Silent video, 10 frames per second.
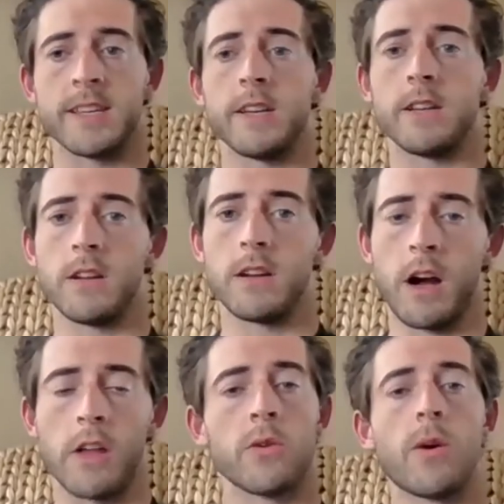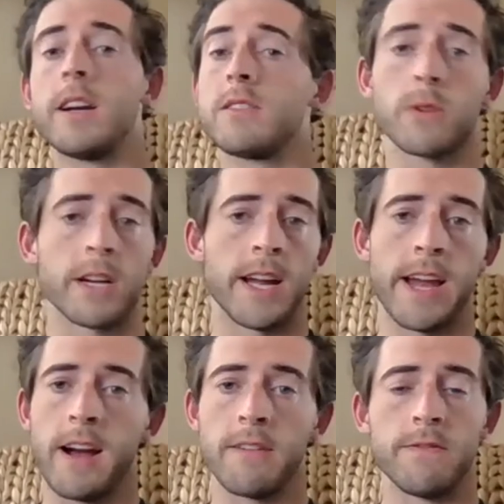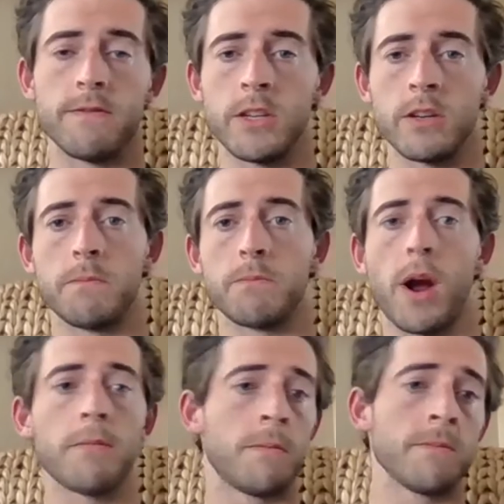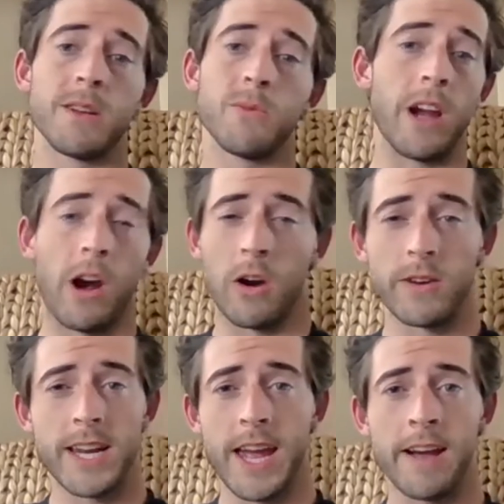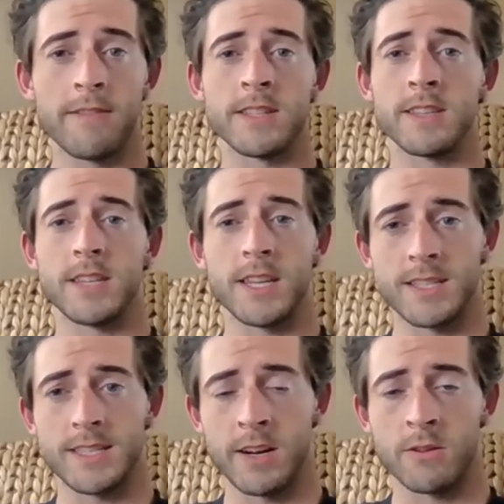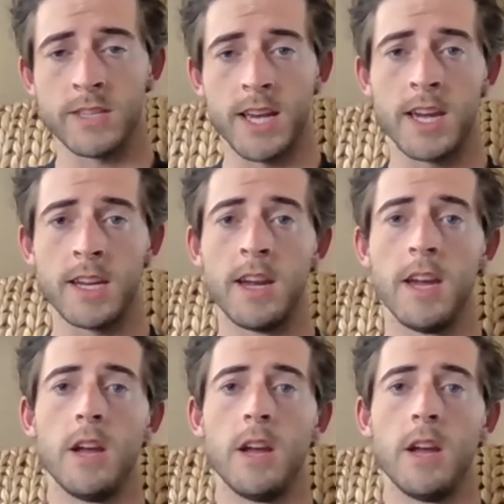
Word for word: it, otherwise we're gonna have, you know, problems that we already have in the city of San Jose,